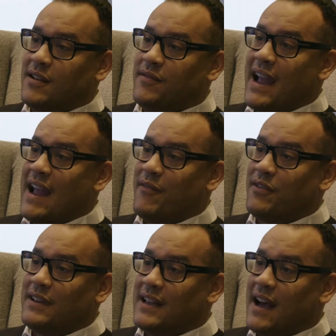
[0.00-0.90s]
of
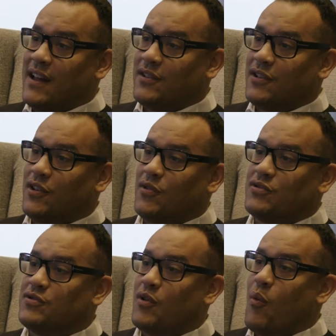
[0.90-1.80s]
every dollar
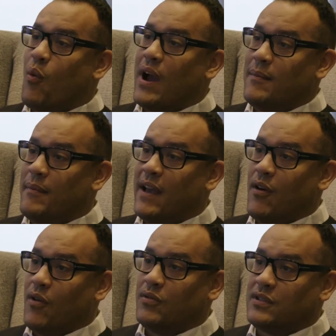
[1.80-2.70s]
goes to a white
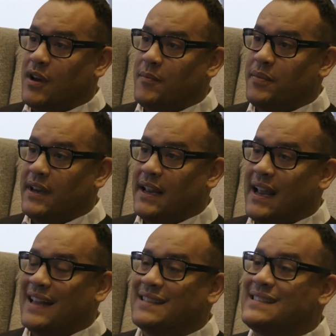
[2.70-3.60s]
male-owned company,
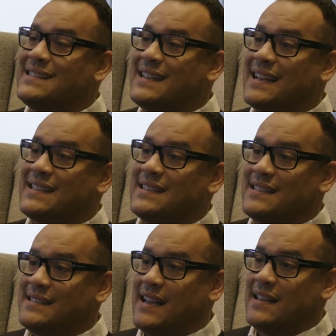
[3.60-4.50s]
and 6
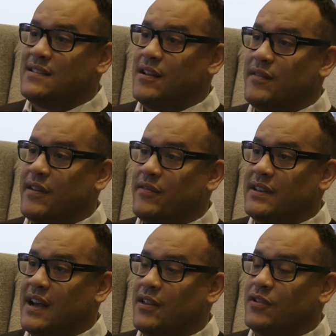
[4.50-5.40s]
cents of every
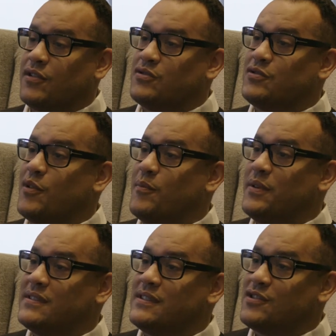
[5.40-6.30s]
dollar goes to a
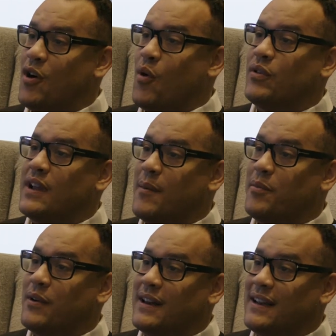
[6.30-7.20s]
business owned,
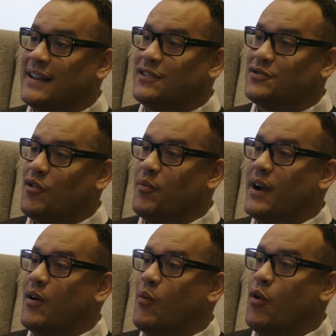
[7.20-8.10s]
operated, and controlled
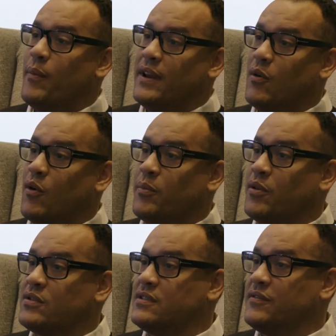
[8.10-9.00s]
by a woman or
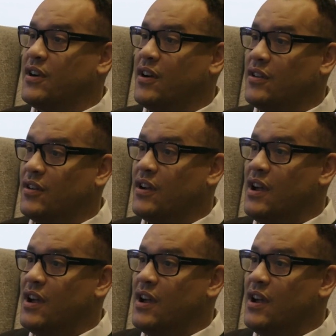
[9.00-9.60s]
person of color.